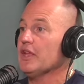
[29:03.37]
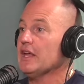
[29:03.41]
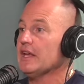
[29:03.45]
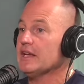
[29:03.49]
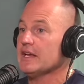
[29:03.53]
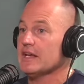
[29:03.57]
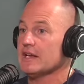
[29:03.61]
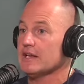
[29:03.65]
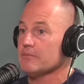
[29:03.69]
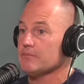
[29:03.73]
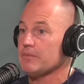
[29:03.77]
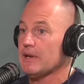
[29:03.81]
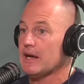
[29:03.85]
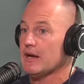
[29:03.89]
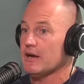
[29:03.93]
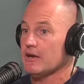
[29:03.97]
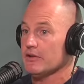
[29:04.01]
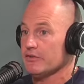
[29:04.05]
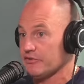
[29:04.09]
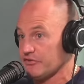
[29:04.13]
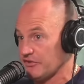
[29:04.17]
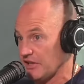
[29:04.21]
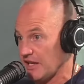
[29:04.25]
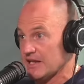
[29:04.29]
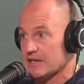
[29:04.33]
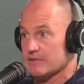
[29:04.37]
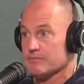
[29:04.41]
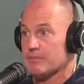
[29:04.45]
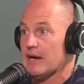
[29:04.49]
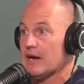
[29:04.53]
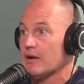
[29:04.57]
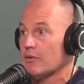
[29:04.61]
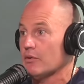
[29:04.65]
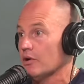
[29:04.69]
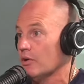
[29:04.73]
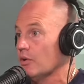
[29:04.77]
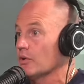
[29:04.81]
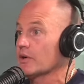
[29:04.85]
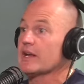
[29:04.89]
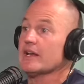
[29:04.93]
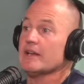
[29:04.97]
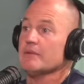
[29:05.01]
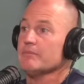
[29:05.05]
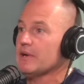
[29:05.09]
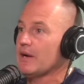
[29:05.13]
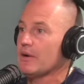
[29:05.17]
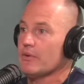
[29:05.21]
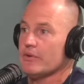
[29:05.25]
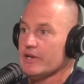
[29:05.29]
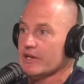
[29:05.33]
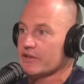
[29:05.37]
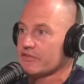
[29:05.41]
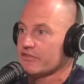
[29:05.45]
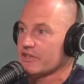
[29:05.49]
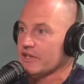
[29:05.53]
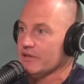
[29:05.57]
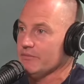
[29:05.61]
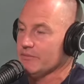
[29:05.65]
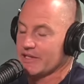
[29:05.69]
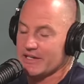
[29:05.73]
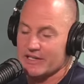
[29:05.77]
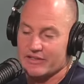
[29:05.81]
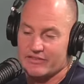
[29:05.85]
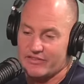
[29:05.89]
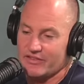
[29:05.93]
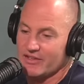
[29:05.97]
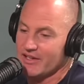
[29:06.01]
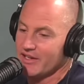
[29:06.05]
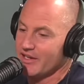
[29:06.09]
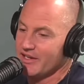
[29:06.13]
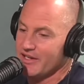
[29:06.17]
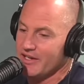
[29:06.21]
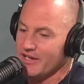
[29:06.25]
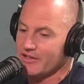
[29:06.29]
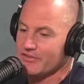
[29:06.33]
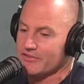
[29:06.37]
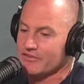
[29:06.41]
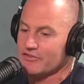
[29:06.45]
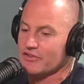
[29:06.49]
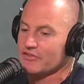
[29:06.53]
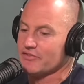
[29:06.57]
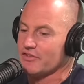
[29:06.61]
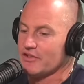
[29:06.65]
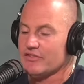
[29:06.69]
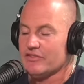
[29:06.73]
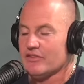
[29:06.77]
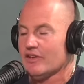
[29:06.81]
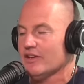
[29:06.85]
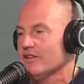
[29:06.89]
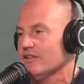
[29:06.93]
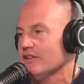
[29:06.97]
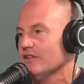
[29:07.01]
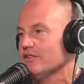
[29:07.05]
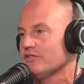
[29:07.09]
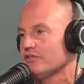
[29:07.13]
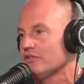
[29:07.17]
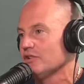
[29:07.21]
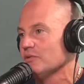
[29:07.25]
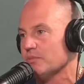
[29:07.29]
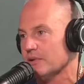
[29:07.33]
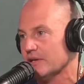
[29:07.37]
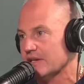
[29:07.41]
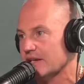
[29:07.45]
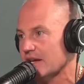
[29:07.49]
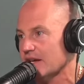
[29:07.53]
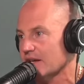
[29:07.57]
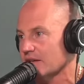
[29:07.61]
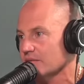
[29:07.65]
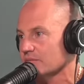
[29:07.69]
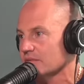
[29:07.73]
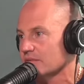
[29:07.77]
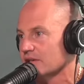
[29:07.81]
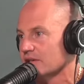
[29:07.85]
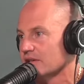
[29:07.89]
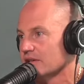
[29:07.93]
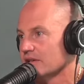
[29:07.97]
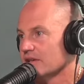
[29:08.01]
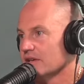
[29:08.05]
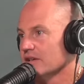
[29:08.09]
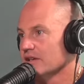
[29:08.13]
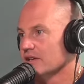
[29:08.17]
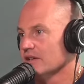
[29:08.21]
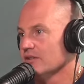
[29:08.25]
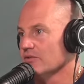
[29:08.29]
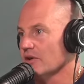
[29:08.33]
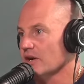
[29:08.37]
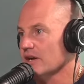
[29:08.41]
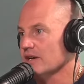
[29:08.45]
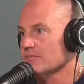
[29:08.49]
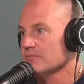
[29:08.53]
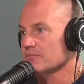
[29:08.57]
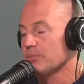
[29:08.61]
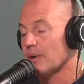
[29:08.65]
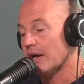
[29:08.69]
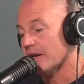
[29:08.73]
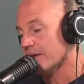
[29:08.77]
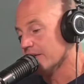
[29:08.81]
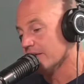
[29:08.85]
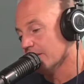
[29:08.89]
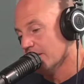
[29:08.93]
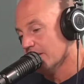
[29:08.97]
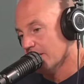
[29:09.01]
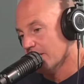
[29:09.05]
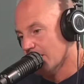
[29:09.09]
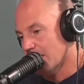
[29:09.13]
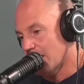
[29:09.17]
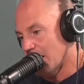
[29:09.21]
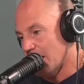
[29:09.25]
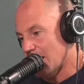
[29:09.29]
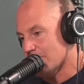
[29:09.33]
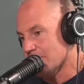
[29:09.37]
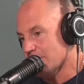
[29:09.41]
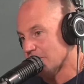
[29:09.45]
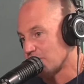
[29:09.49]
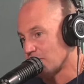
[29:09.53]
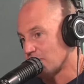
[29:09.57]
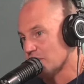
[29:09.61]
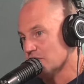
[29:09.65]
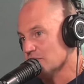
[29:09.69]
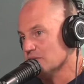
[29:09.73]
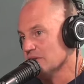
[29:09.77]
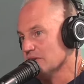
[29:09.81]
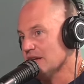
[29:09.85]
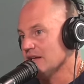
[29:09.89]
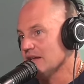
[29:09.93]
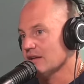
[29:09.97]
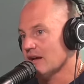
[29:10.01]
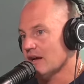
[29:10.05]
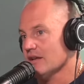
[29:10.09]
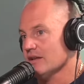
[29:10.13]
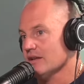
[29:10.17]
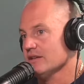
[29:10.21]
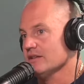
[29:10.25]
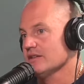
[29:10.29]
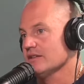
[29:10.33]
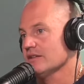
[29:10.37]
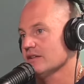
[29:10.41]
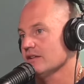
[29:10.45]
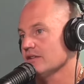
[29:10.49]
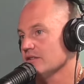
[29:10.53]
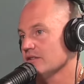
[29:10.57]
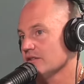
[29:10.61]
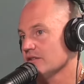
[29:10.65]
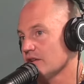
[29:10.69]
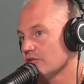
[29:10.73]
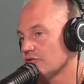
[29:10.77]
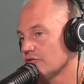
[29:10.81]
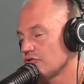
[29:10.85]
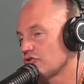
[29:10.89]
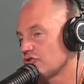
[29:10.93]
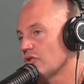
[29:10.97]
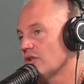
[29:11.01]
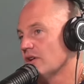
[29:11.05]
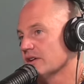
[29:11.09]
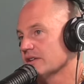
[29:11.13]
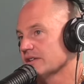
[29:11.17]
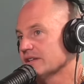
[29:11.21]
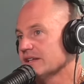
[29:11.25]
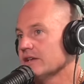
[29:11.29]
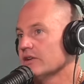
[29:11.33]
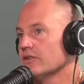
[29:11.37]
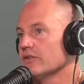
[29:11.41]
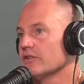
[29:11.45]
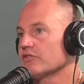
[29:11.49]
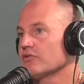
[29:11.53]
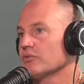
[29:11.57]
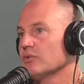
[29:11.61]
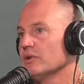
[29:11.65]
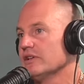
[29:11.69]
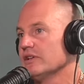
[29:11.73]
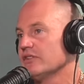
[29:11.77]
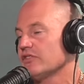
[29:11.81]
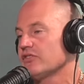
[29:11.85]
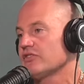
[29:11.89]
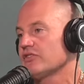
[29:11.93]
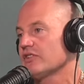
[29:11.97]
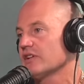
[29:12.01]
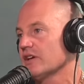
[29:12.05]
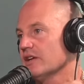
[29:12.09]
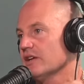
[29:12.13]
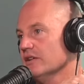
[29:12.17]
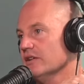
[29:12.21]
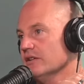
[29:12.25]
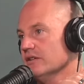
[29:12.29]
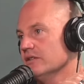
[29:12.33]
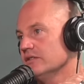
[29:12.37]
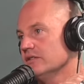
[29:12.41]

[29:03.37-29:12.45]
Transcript: get in power, stay in power, or get in power next time. Like it's just a stupid game, right? But I mean, so you need a strong leader that's willing just to kind of